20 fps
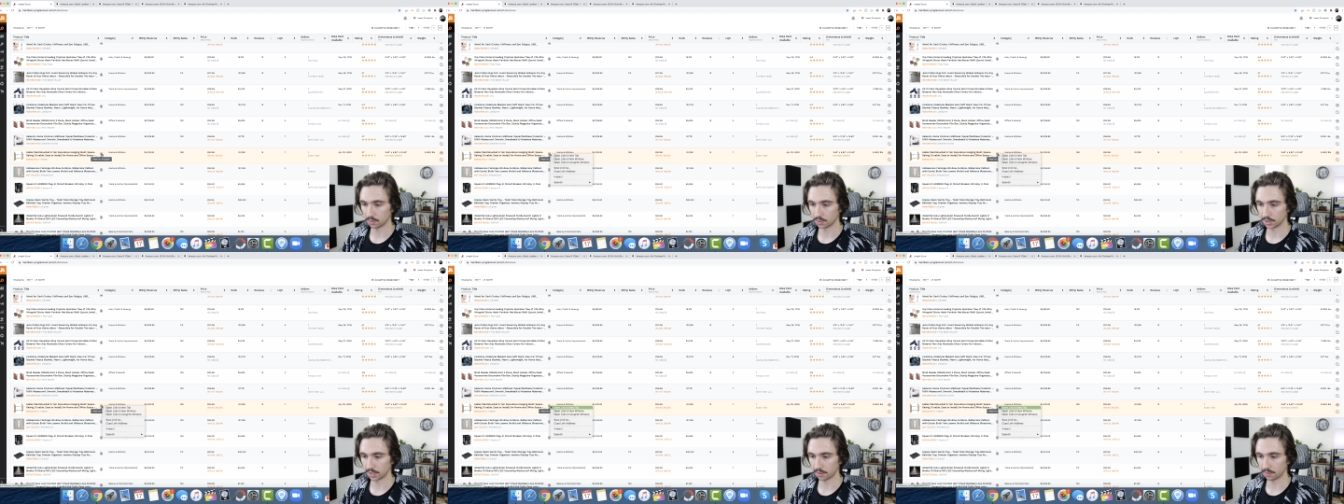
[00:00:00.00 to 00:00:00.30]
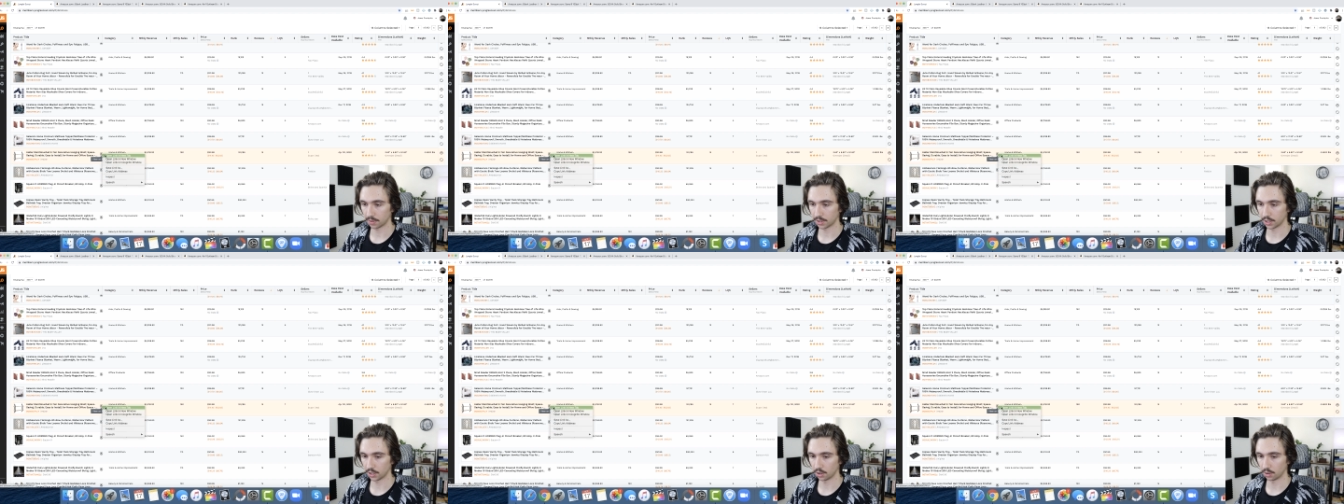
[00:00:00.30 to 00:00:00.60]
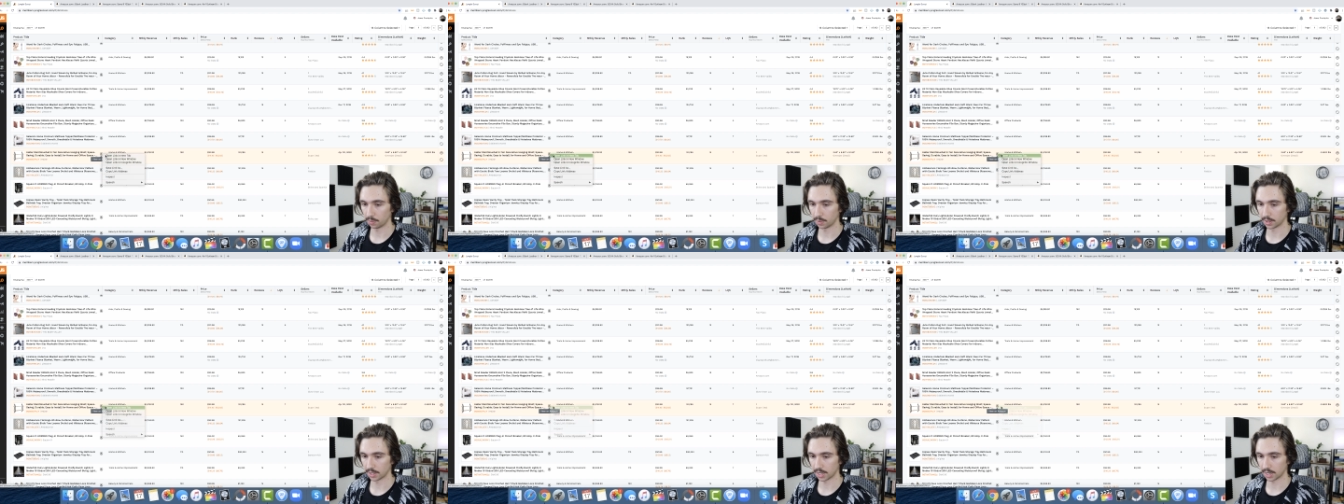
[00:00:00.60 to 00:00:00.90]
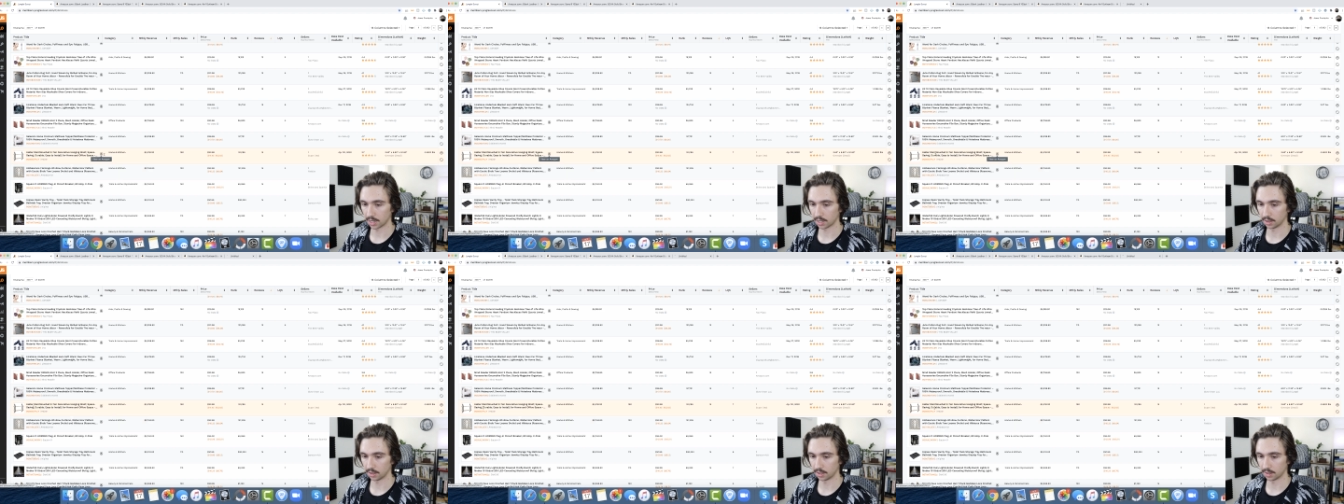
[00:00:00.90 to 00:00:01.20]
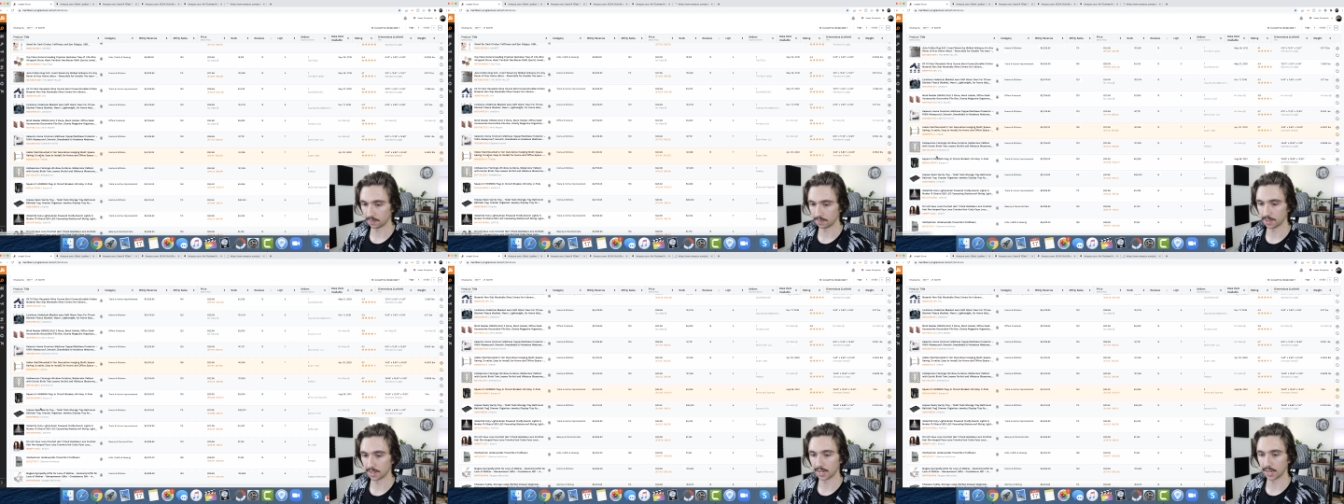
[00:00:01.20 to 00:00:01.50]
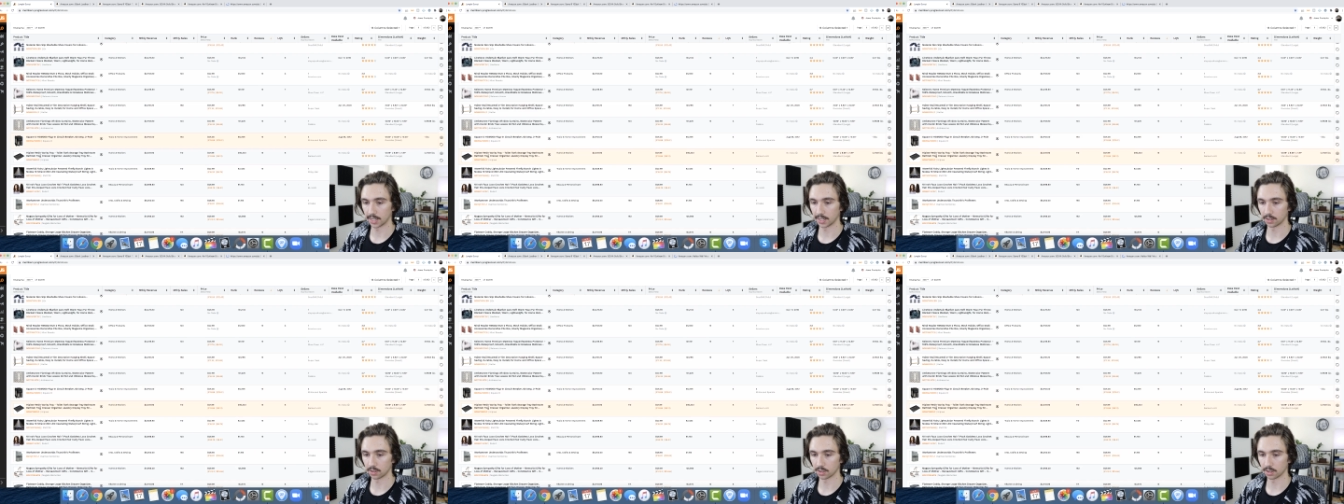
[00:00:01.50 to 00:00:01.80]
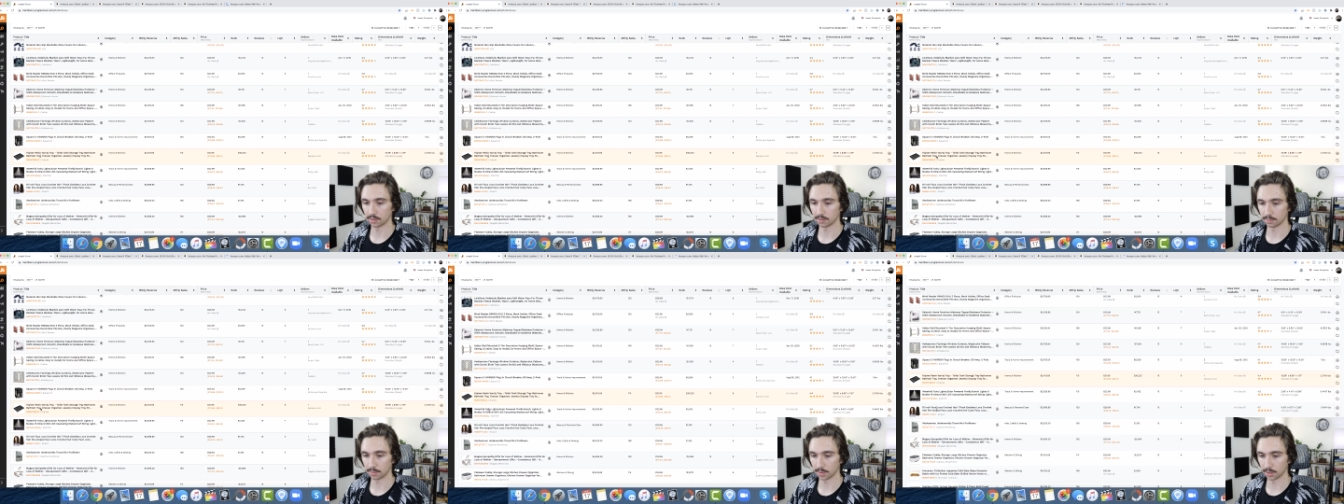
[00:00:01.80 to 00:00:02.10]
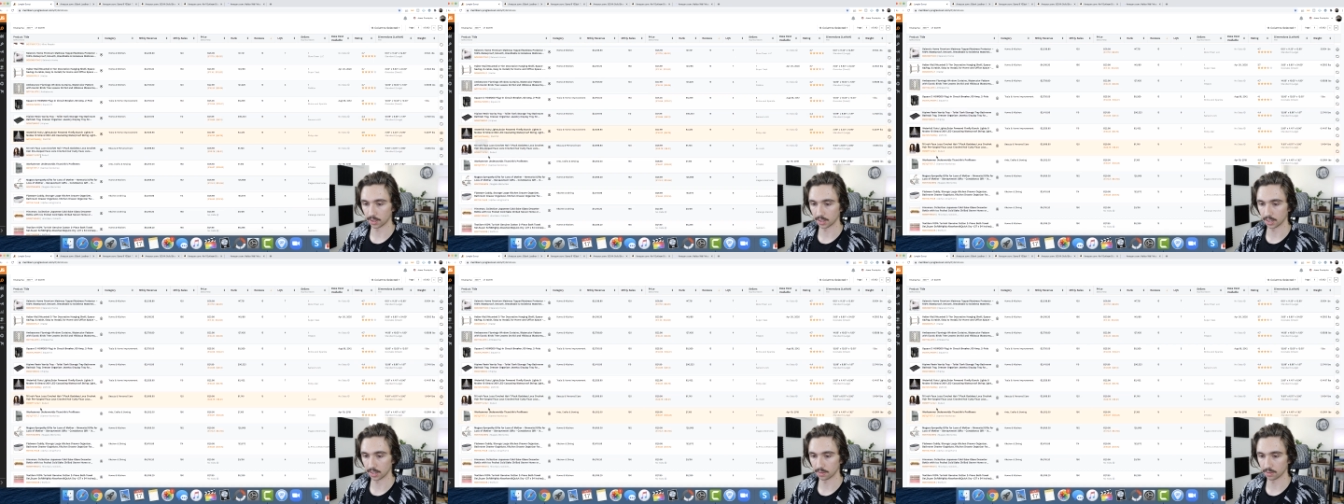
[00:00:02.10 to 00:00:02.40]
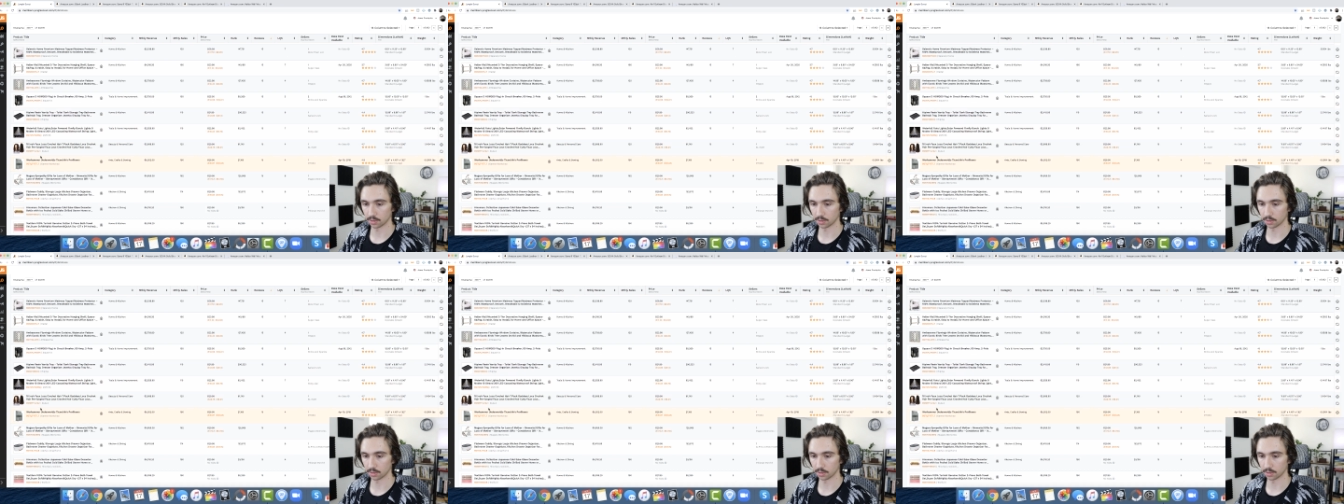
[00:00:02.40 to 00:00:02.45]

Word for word: We'll definitely open that. I love the hanging shelf market.